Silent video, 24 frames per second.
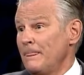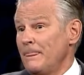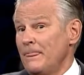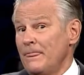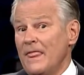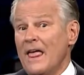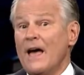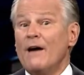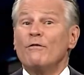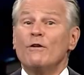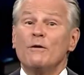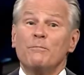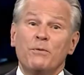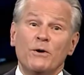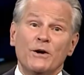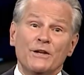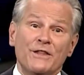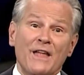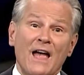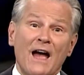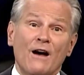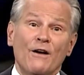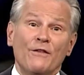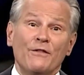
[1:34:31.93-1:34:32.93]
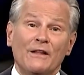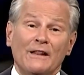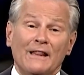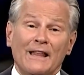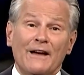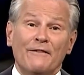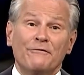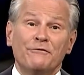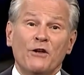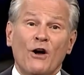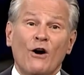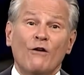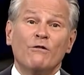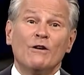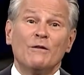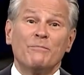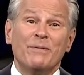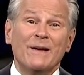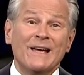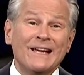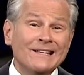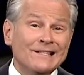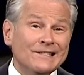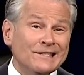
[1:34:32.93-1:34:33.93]
Never put down the leftover
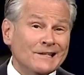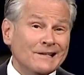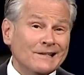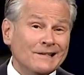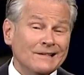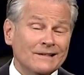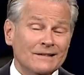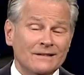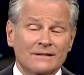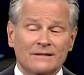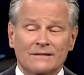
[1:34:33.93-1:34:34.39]
pizza.